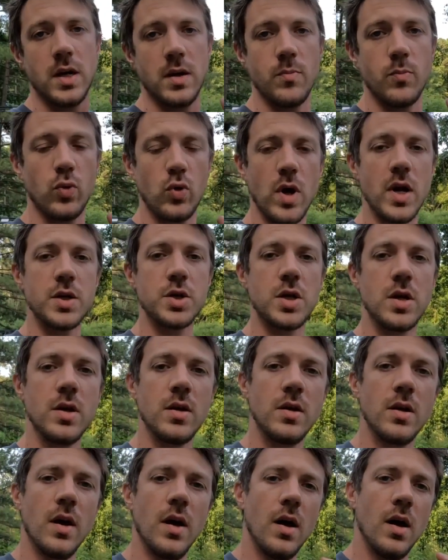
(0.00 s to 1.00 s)

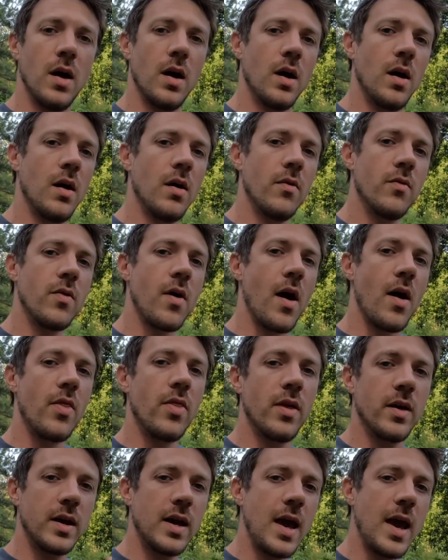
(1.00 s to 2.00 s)
impression of
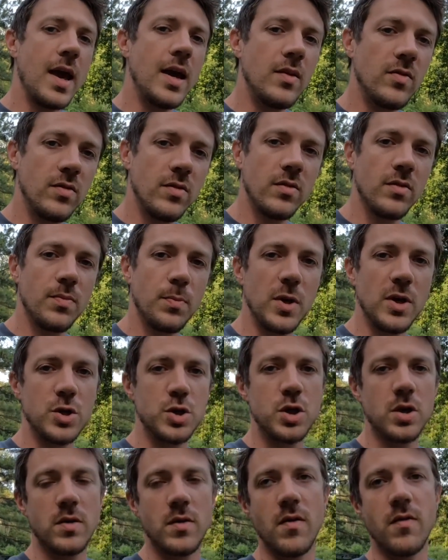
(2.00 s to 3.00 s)
the
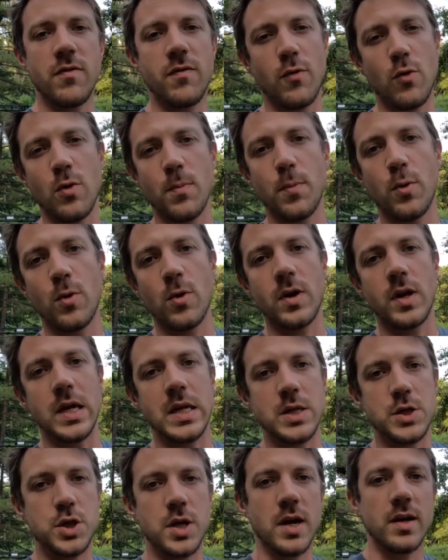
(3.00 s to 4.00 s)
KSuspension 4-port
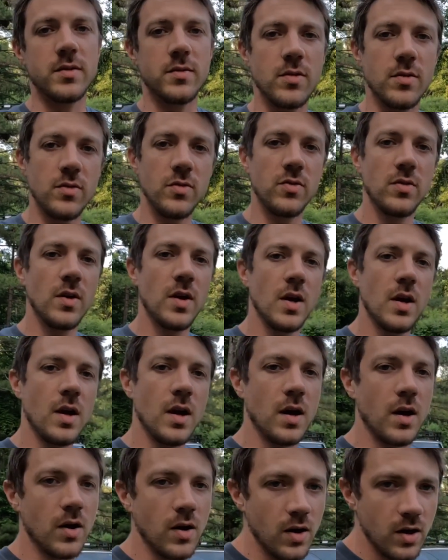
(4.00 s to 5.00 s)
injectors
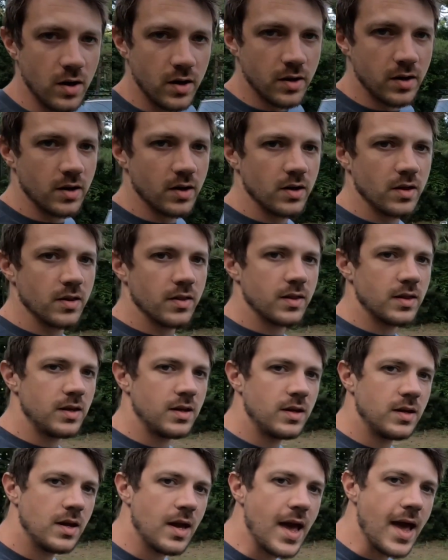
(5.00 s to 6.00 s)
on
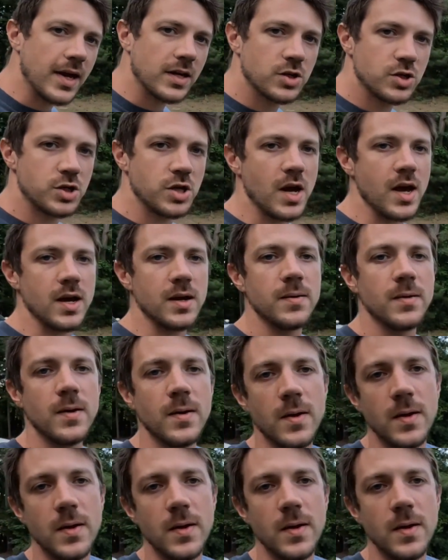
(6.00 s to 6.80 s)
the XJ.